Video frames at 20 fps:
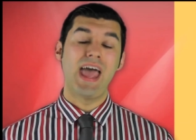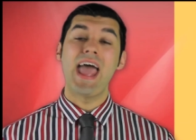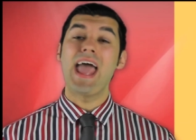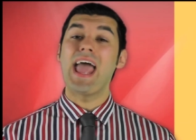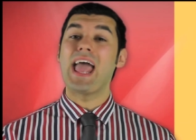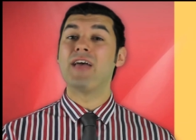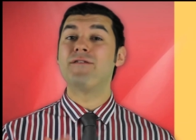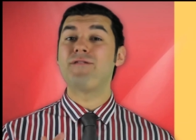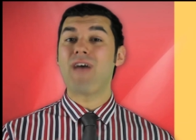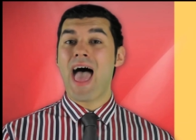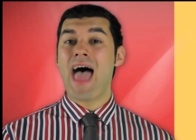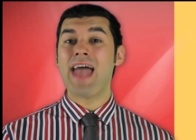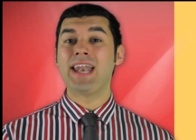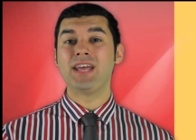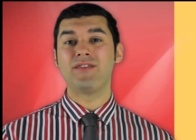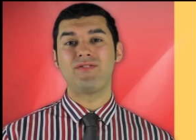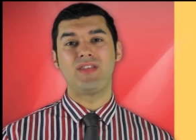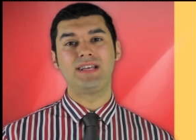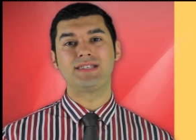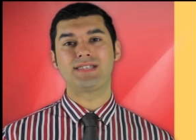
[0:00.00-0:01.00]
If any
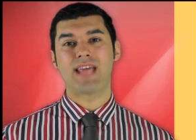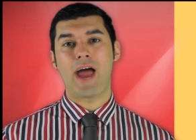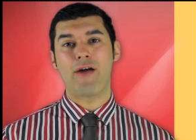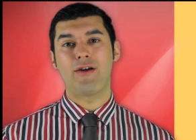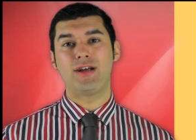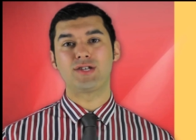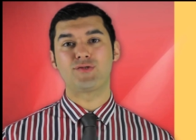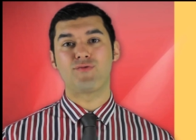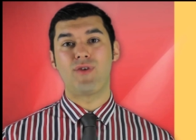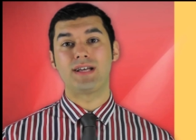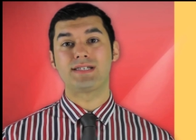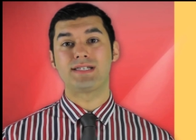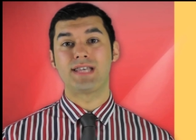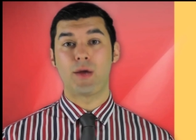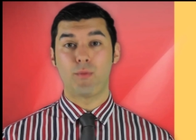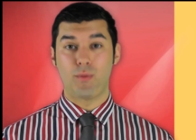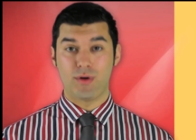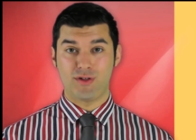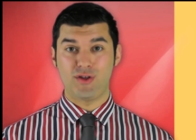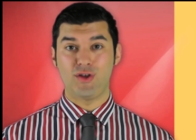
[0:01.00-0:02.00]
of these areas
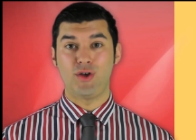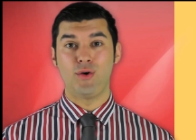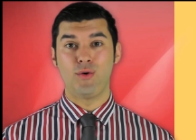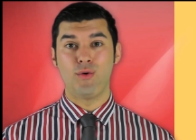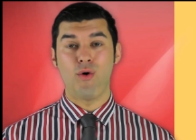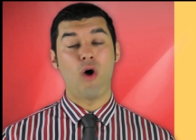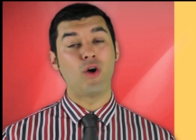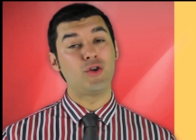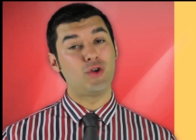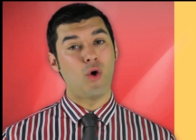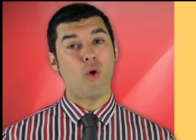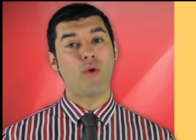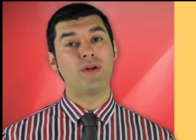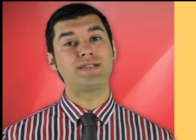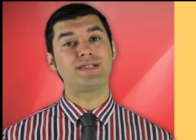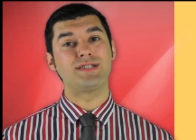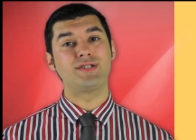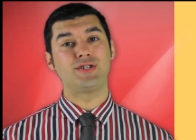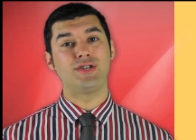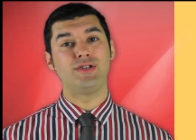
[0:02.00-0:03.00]
resonate with you or your
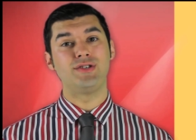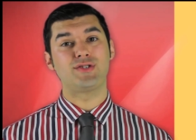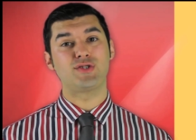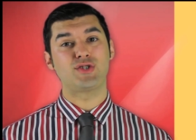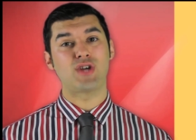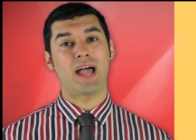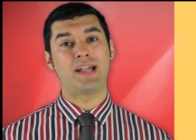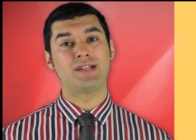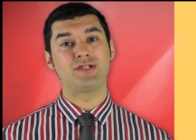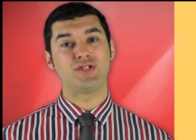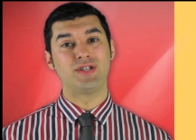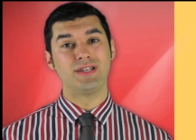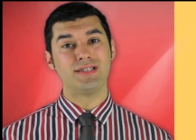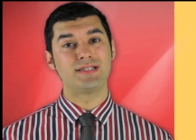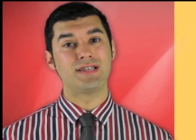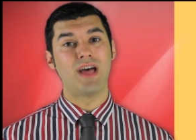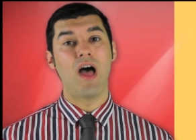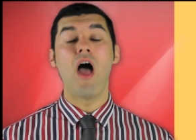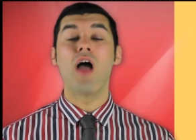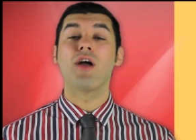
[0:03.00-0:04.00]
institute's
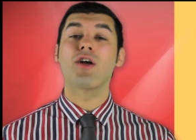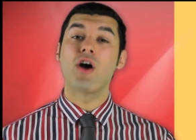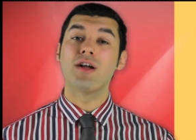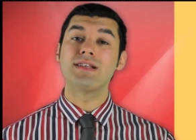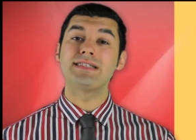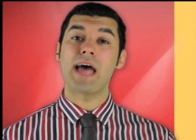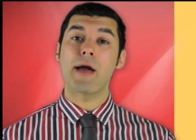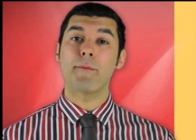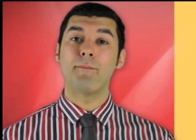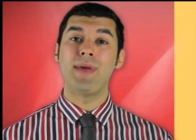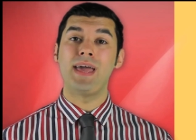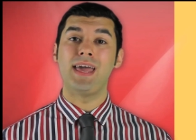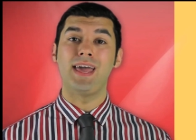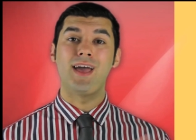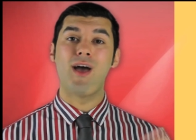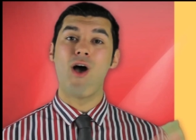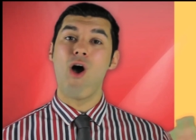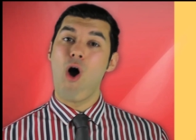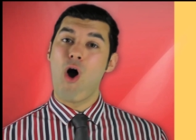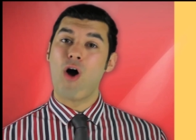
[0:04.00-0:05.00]
challenges, contact
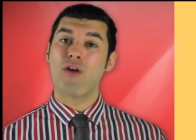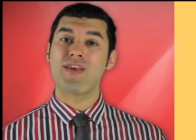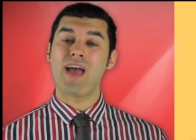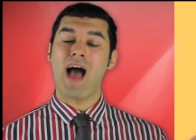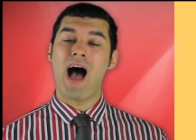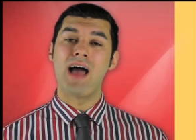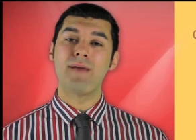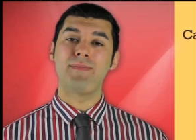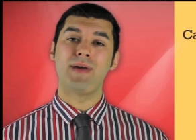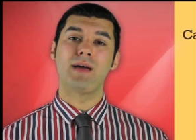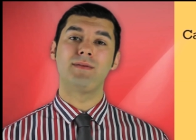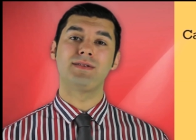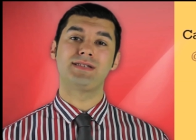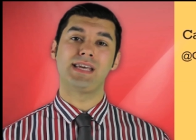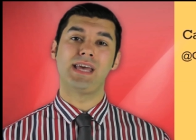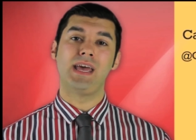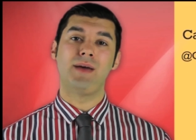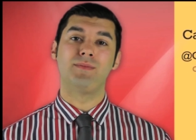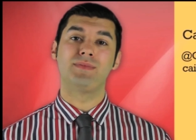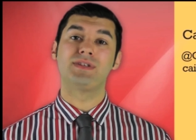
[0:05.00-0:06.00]
me or the IBM
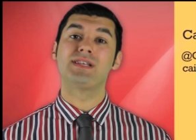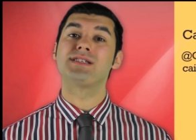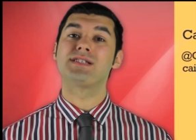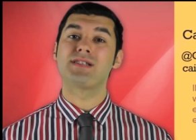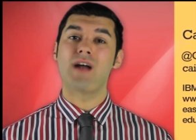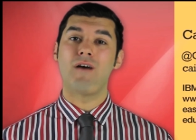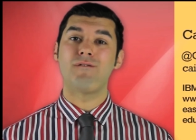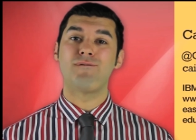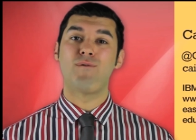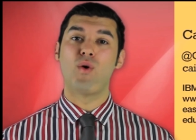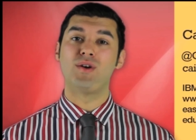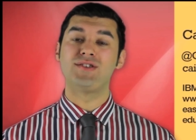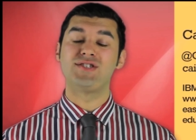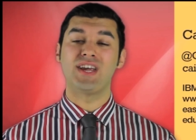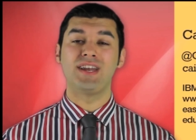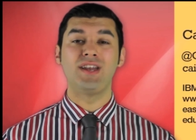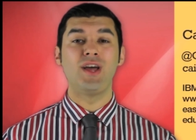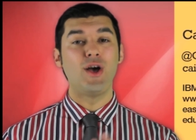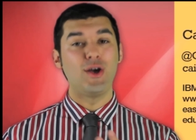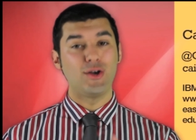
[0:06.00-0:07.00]
team to start
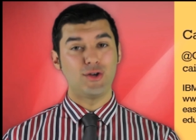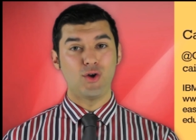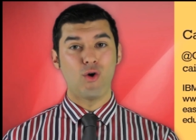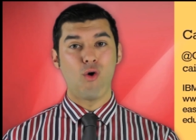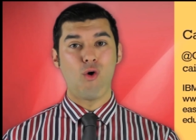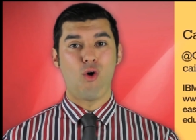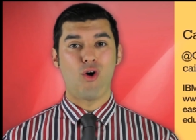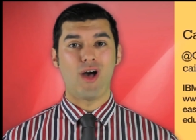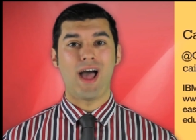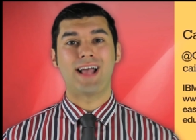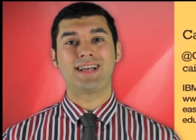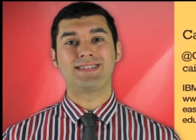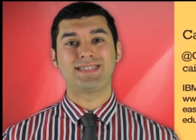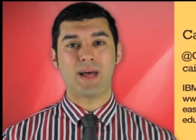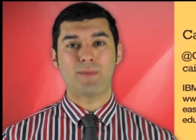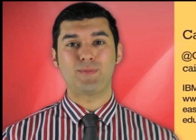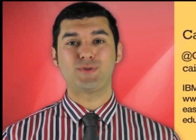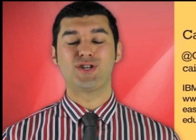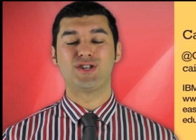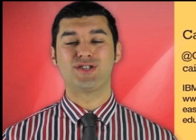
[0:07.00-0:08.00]
forging your
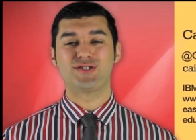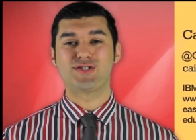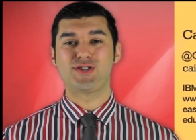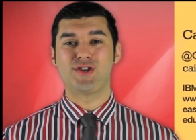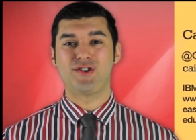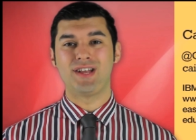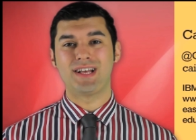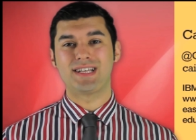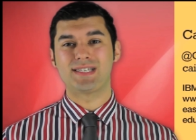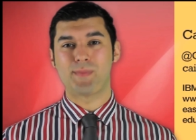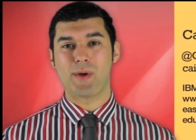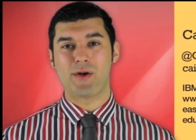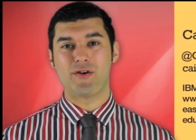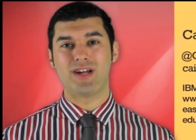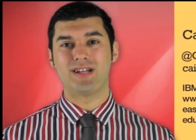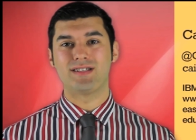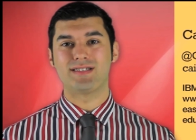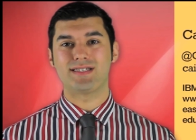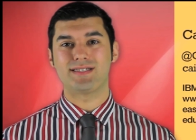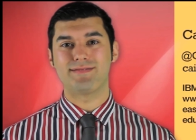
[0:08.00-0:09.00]
exceptional student
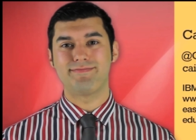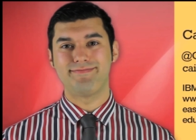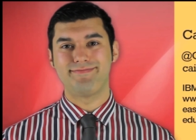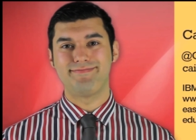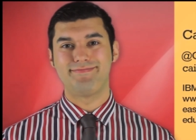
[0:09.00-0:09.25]
experience.